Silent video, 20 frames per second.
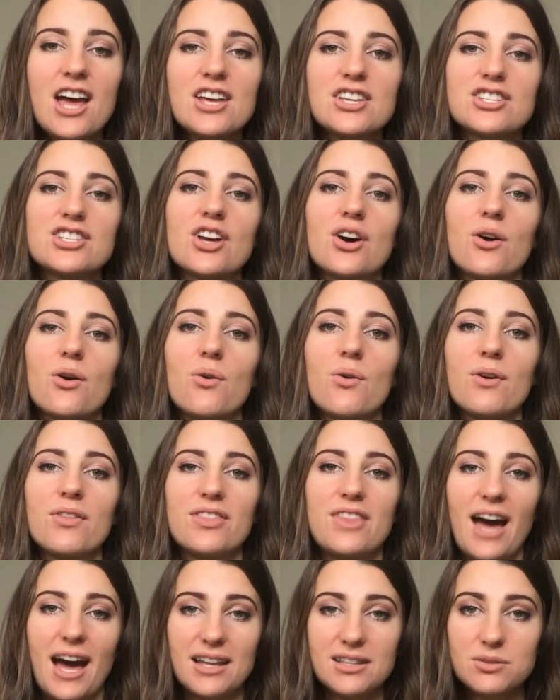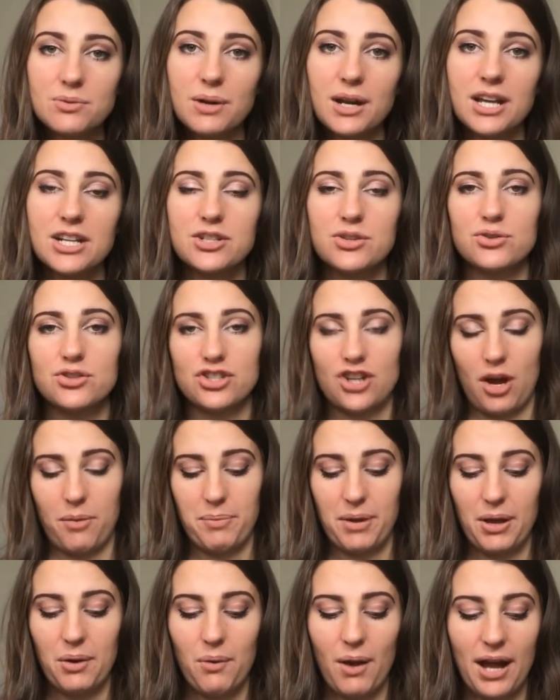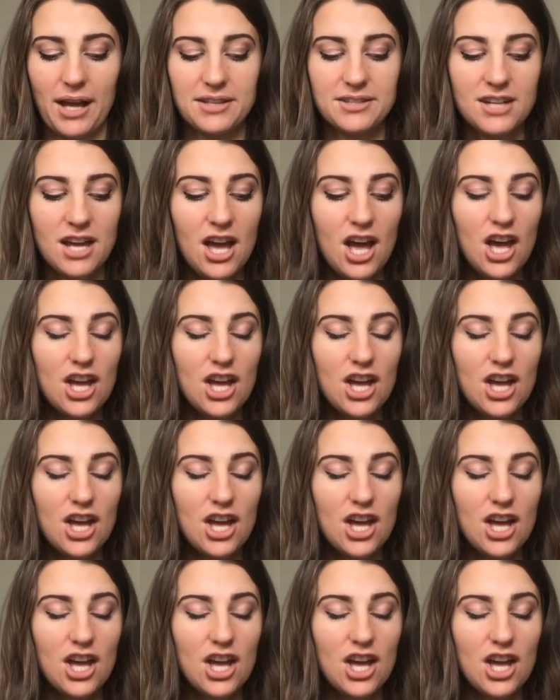So that's what I do shopping wise.